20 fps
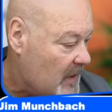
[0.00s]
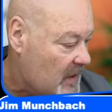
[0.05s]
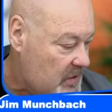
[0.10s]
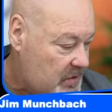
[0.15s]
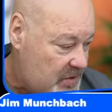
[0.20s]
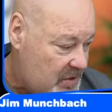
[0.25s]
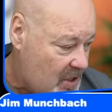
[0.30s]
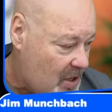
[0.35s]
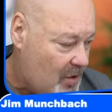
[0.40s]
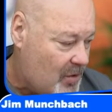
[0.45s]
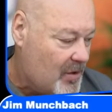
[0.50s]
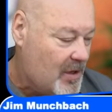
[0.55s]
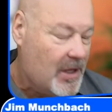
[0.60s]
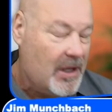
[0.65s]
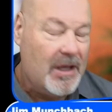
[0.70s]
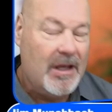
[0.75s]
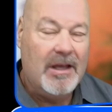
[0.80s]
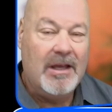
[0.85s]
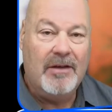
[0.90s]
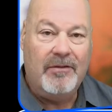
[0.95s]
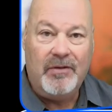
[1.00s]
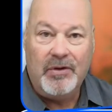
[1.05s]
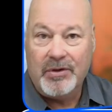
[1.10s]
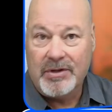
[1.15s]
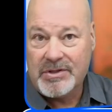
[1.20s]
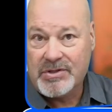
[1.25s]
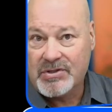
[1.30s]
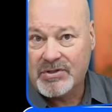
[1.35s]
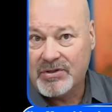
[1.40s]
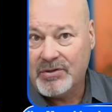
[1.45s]
So, if you're
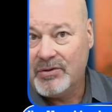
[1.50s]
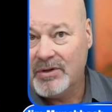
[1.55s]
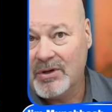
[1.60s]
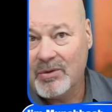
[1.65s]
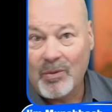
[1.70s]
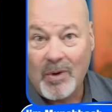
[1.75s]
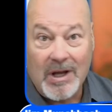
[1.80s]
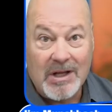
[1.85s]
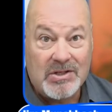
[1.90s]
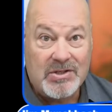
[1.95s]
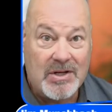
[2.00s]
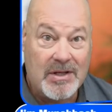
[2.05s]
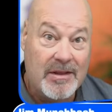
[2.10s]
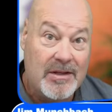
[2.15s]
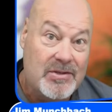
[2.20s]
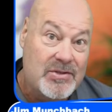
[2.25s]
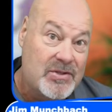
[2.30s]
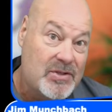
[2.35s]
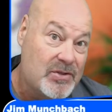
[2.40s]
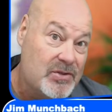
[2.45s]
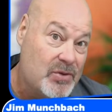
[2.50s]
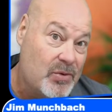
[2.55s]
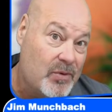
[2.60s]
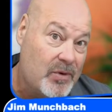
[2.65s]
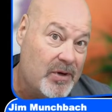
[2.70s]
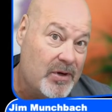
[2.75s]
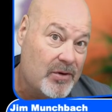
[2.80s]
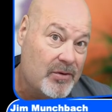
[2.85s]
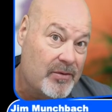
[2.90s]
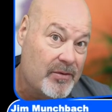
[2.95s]
a student watching this
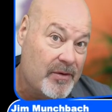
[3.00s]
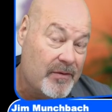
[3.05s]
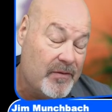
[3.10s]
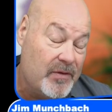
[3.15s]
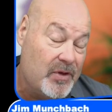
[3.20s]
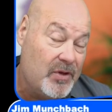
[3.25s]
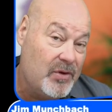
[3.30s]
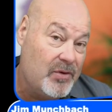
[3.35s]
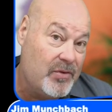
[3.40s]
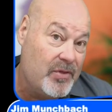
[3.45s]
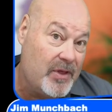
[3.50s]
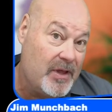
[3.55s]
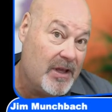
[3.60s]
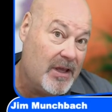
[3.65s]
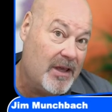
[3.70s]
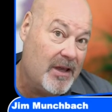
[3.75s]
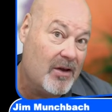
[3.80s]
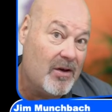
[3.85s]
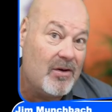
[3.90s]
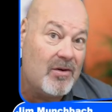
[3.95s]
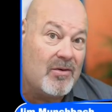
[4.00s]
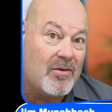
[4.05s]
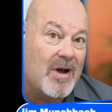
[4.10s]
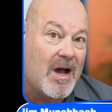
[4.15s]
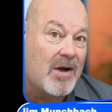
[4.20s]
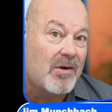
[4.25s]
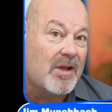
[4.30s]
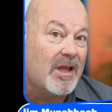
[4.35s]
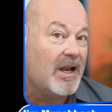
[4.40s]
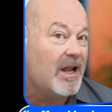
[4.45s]
tutorial review thinking, oh,
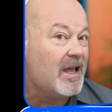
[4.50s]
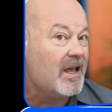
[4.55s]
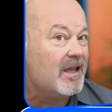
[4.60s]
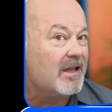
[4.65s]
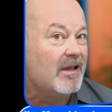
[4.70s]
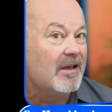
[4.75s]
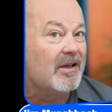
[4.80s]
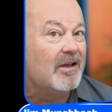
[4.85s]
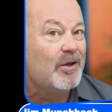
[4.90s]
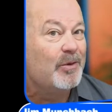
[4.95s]
how can I